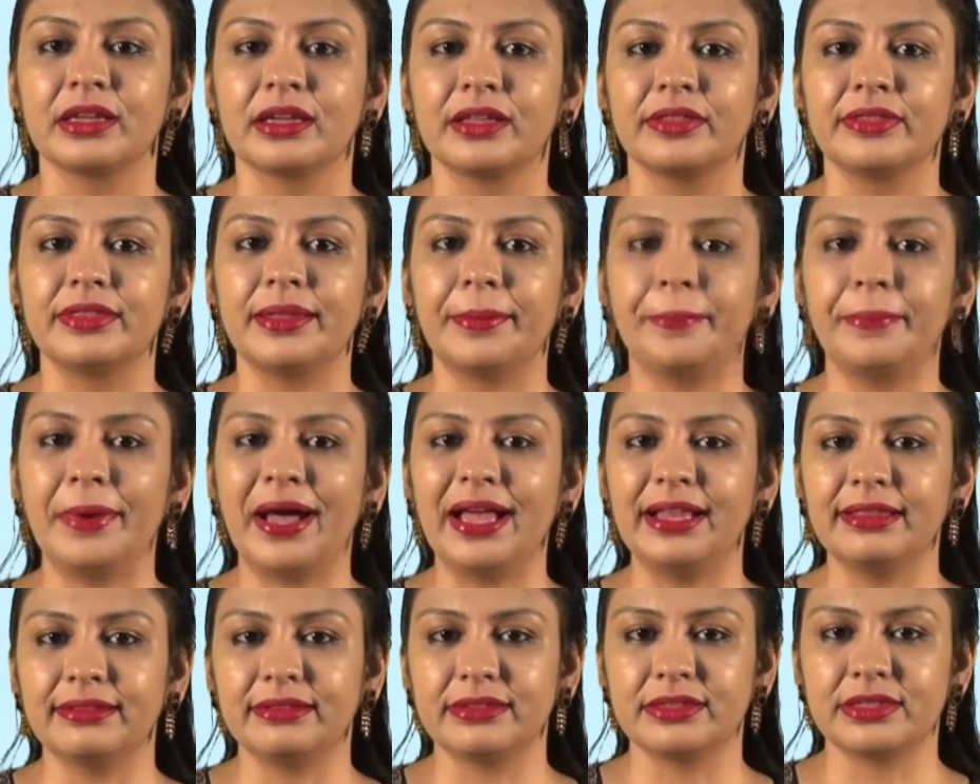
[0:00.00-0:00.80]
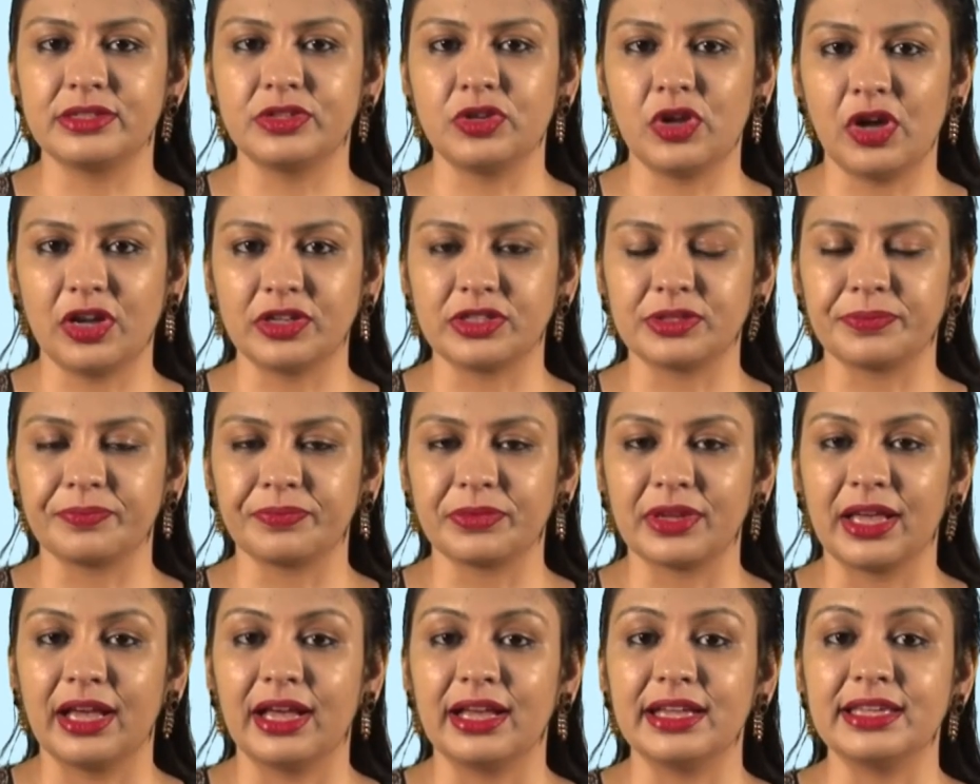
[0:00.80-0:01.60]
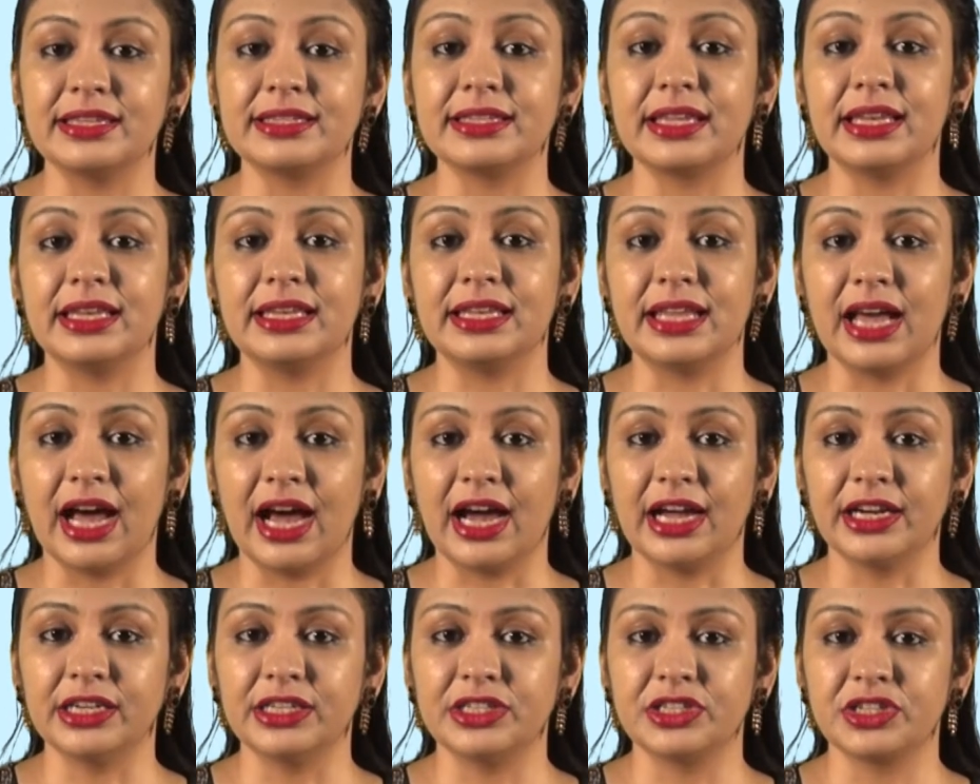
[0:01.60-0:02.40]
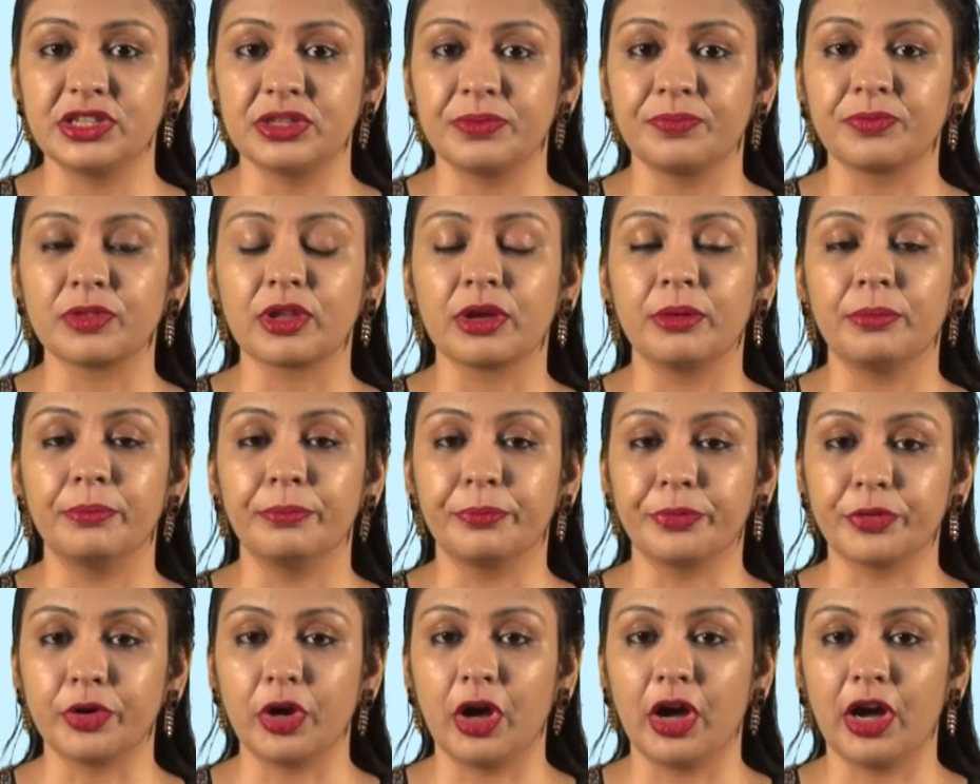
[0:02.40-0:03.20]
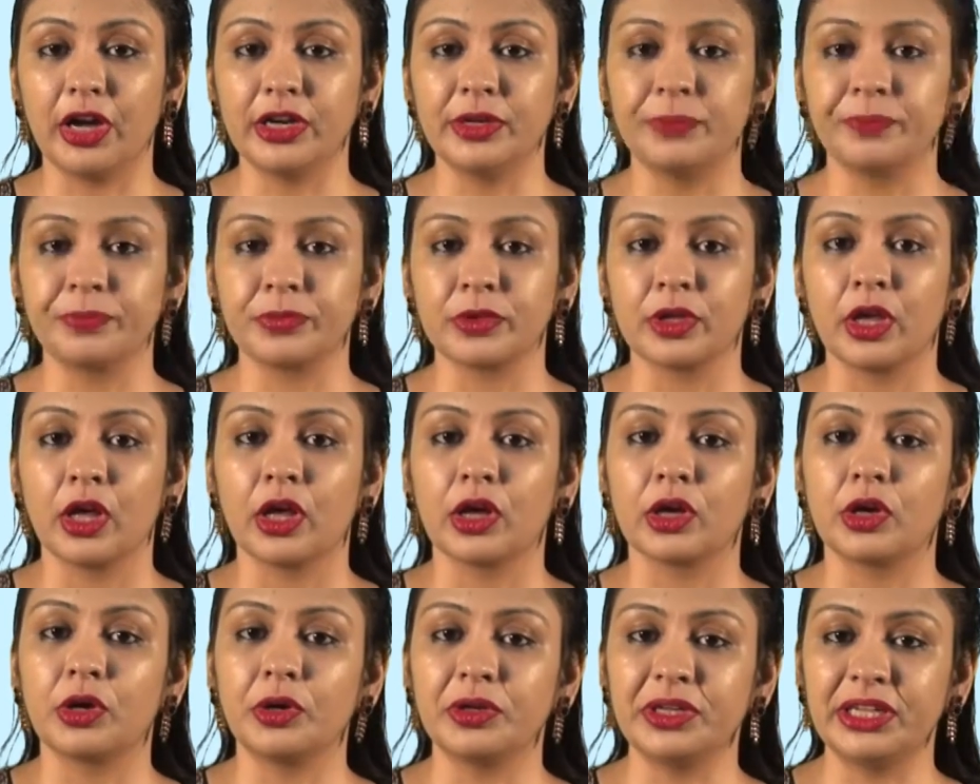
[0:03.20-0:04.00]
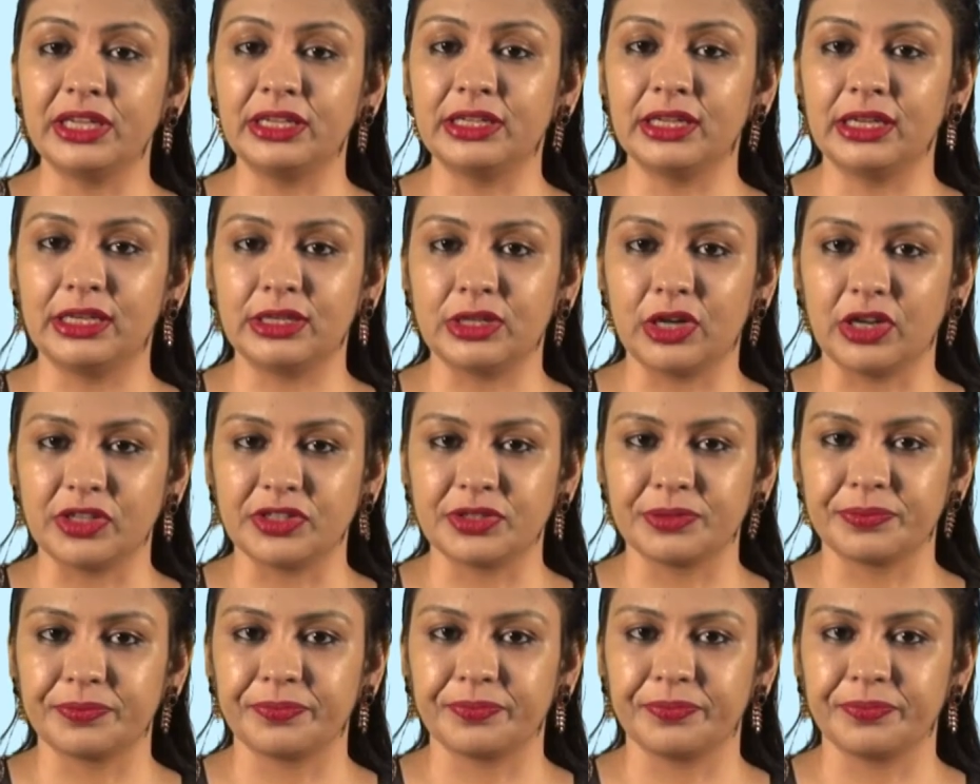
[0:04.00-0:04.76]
The Balthus knot is a large, broad, conical knot.